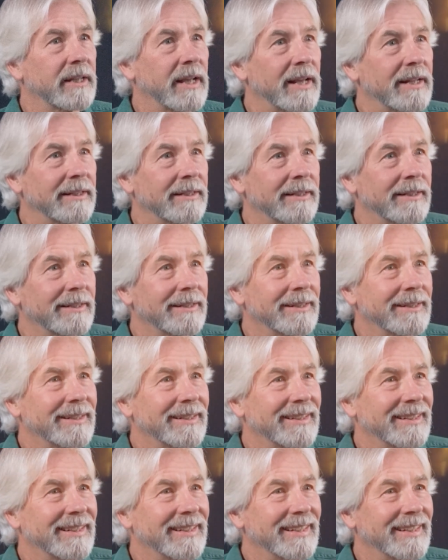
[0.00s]
again.
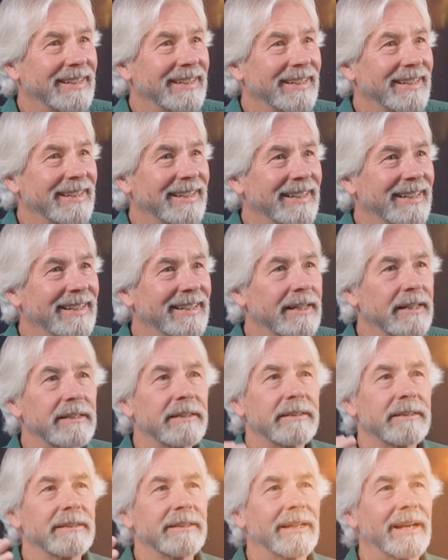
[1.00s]
And I,
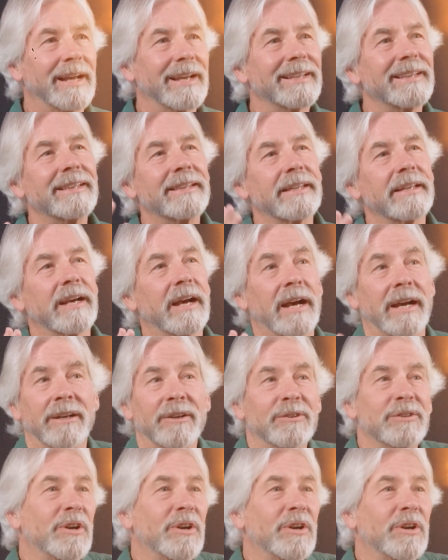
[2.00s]
I, I